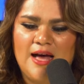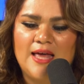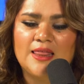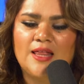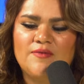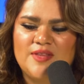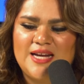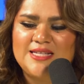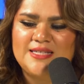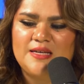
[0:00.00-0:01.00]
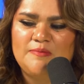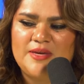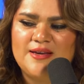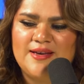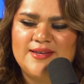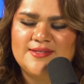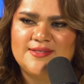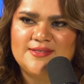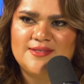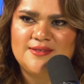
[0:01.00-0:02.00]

I love that I did uh, because. That, yeah, but